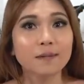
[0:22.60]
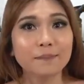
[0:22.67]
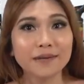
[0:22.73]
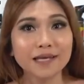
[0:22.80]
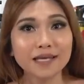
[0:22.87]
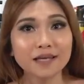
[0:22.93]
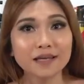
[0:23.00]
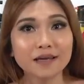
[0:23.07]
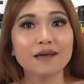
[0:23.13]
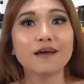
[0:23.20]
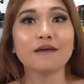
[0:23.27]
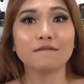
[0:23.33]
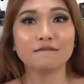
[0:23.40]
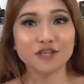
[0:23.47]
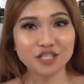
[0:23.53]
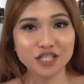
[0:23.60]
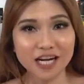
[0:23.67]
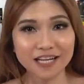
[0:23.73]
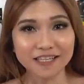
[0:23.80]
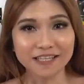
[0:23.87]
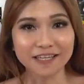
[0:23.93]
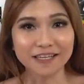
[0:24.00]
B,
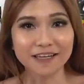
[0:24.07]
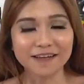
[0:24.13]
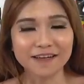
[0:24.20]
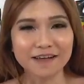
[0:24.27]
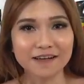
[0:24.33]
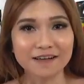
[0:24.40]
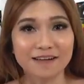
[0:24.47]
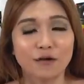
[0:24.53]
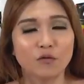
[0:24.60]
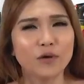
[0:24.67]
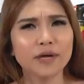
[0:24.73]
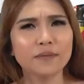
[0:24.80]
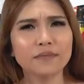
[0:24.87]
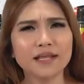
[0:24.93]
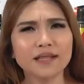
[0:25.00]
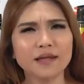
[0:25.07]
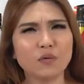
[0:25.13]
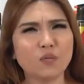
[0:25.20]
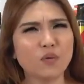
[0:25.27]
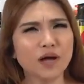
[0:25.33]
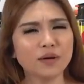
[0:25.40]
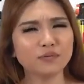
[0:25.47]
vagina. Wait a
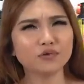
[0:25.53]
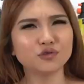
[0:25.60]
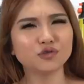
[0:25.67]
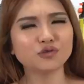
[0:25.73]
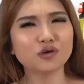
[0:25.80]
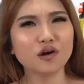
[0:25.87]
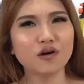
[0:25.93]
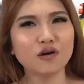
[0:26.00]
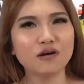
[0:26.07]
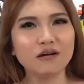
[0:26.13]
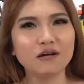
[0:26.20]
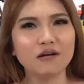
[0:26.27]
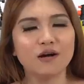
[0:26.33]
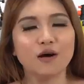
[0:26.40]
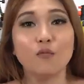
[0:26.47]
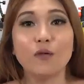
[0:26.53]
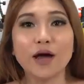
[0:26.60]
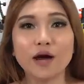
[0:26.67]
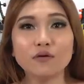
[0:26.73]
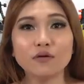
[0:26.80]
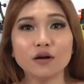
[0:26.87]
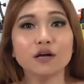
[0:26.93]
minute, why would you call?
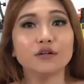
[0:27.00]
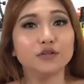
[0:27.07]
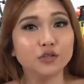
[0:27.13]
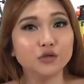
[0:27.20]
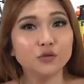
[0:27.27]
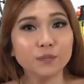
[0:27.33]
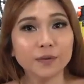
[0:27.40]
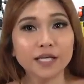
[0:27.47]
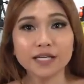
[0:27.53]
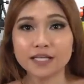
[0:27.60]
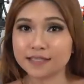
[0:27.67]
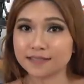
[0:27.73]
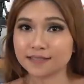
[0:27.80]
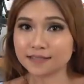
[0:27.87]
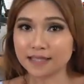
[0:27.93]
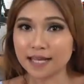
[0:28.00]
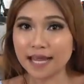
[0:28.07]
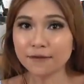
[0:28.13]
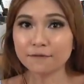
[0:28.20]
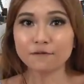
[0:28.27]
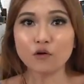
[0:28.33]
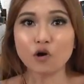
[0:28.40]
Well, Nubia is
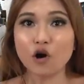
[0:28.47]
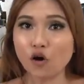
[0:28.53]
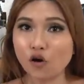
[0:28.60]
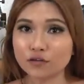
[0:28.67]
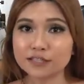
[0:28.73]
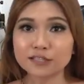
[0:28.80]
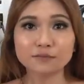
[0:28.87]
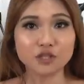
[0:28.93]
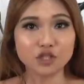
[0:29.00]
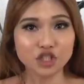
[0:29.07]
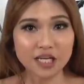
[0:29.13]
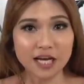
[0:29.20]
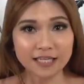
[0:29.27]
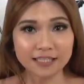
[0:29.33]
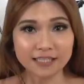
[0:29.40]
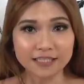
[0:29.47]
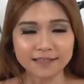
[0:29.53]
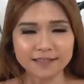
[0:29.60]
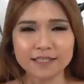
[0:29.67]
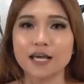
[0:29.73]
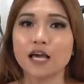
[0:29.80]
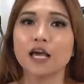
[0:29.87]
slang for awesome in
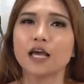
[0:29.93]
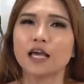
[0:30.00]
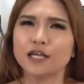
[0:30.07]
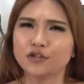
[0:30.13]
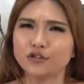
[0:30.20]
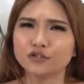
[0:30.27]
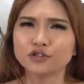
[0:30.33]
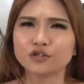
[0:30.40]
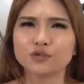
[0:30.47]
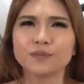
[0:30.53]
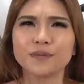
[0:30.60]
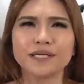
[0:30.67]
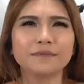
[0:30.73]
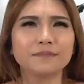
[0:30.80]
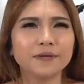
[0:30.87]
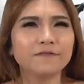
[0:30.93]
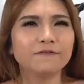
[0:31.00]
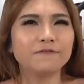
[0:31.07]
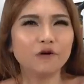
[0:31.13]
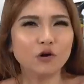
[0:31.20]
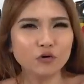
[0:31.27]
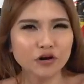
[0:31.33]
Chinese. It used to be a
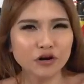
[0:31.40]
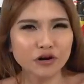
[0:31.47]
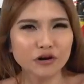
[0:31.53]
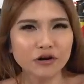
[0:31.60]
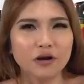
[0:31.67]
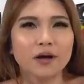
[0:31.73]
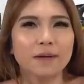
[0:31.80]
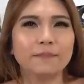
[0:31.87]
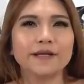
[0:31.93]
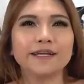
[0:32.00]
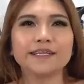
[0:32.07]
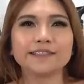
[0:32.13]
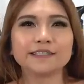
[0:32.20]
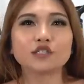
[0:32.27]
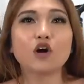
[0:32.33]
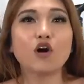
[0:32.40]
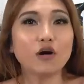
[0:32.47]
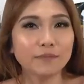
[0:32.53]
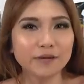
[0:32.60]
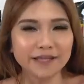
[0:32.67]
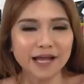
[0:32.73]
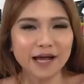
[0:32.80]
bit vulgar, but it's
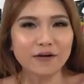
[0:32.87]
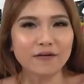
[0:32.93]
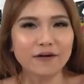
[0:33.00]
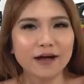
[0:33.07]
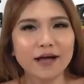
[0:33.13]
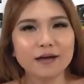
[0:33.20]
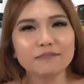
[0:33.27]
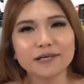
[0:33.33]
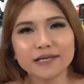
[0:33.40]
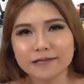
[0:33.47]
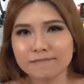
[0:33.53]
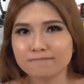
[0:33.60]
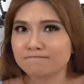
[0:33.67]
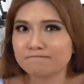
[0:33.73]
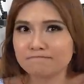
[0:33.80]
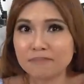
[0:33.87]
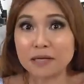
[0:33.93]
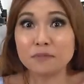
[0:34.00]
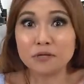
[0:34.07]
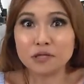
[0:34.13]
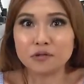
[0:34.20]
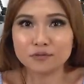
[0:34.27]
common now. I mean,
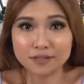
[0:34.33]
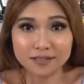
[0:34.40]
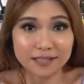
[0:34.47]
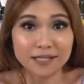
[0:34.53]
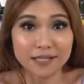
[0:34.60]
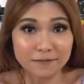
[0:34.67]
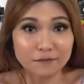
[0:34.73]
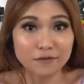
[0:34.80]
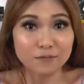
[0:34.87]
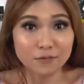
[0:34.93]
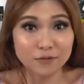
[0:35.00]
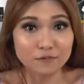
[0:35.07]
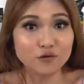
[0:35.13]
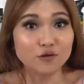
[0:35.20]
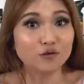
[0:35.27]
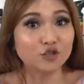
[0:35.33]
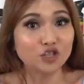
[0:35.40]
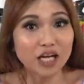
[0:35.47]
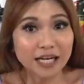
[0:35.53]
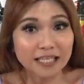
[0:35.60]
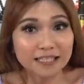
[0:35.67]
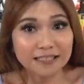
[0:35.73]
maybe don't say it in front of your
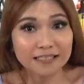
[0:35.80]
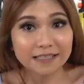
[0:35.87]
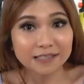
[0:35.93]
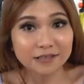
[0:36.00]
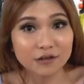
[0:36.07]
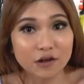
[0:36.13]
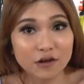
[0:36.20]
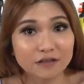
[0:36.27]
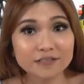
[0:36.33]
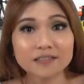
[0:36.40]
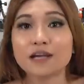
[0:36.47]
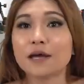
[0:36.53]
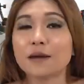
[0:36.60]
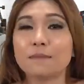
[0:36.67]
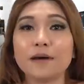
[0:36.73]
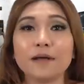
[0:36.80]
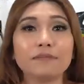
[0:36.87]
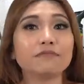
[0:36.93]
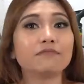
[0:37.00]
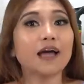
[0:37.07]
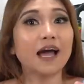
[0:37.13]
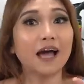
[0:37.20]
Chinese in-laws,
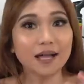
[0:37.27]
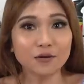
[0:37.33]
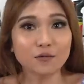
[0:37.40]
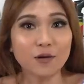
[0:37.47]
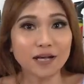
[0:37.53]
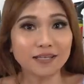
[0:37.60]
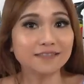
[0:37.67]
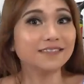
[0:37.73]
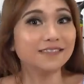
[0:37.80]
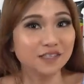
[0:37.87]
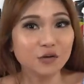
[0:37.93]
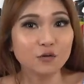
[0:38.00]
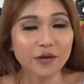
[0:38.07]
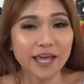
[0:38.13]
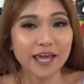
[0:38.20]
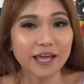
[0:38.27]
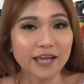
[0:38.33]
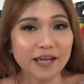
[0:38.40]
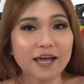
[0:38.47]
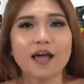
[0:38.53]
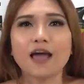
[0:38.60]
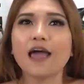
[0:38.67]
but otherwise it's
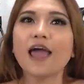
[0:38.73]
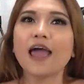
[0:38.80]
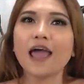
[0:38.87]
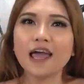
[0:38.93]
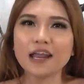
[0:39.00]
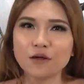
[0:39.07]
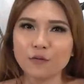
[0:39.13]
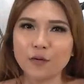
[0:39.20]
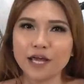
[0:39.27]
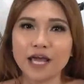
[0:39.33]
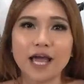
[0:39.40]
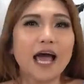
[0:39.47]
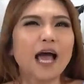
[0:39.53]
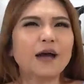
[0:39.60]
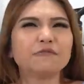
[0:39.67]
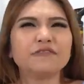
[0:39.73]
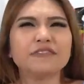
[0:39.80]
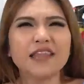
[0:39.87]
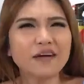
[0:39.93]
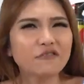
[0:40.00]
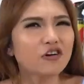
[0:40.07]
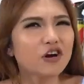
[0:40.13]
okay. Anyway, I've
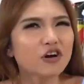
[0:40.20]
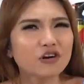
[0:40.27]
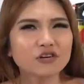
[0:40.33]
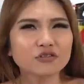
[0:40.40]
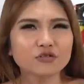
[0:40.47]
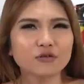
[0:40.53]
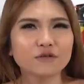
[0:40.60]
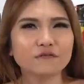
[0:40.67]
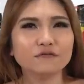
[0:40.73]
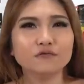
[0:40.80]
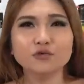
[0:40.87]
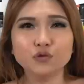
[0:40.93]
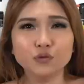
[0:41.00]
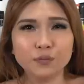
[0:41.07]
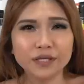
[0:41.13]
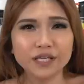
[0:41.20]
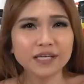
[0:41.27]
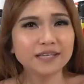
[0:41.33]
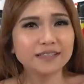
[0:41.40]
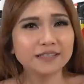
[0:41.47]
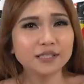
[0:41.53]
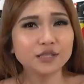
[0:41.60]
never heard of
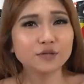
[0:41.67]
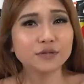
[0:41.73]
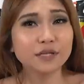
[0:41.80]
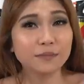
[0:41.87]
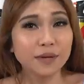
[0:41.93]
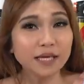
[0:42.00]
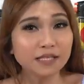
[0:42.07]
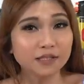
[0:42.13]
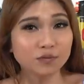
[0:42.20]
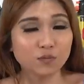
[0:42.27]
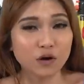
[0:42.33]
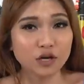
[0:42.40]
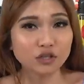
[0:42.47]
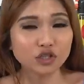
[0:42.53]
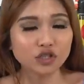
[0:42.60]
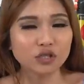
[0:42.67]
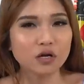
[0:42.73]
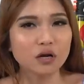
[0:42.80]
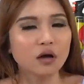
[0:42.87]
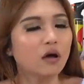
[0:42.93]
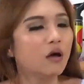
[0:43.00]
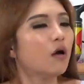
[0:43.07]
Nubia until they made this watch.
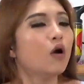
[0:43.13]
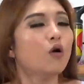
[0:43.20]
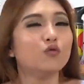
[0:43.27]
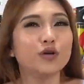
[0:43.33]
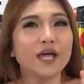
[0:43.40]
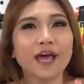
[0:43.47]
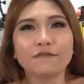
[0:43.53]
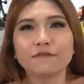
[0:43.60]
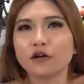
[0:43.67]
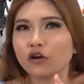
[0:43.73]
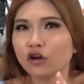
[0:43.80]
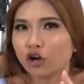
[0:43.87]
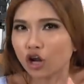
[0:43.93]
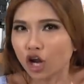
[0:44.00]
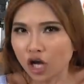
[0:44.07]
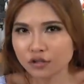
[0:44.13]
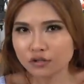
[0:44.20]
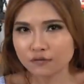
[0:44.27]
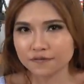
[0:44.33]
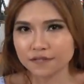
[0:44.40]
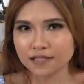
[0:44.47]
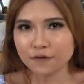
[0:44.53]
We have a
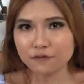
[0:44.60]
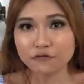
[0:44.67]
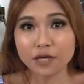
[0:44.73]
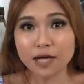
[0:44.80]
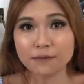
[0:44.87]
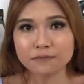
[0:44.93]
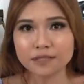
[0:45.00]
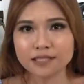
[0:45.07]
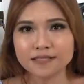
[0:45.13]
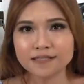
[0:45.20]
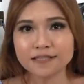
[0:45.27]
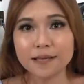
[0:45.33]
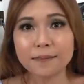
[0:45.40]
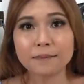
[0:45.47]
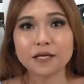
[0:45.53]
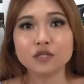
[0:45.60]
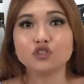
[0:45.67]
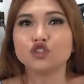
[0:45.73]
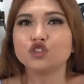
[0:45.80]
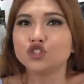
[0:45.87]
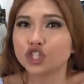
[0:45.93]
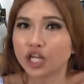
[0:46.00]
lot of cell phone companies that make
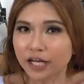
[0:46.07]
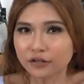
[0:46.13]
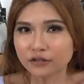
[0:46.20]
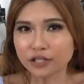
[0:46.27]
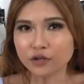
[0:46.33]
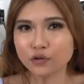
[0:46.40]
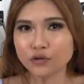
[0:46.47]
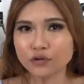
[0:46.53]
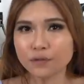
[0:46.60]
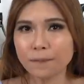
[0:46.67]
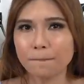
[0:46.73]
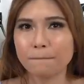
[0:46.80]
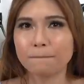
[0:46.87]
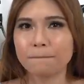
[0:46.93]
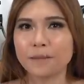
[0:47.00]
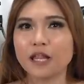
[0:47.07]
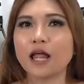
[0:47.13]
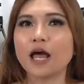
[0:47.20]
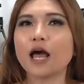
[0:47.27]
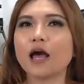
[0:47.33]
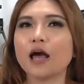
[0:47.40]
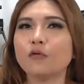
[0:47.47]
generally good
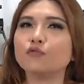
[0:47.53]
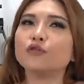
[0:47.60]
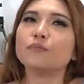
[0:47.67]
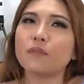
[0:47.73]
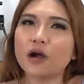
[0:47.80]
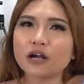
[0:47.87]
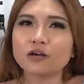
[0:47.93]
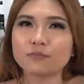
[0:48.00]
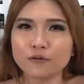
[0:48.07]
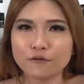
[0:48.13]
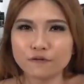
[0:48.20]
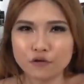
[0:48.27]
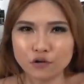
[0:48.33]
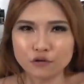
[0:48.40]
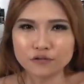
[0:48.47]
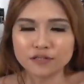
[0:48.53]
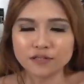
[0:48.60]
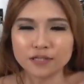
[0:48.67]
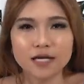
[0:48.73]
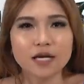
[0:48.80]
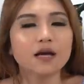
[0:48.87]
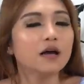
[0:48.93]
but unremarkable phones.